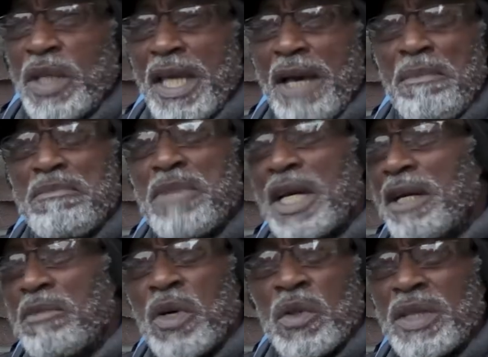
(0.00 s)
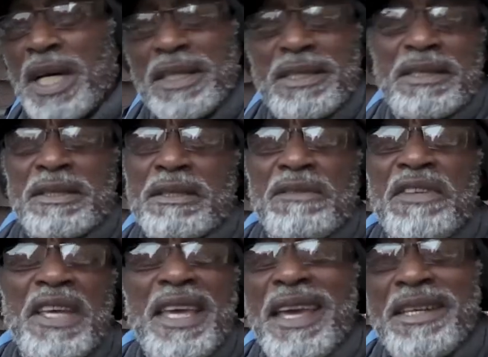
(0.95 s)
We can't bother about that.
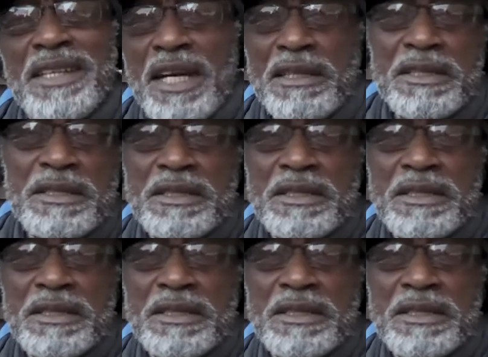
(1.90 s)
Forget that.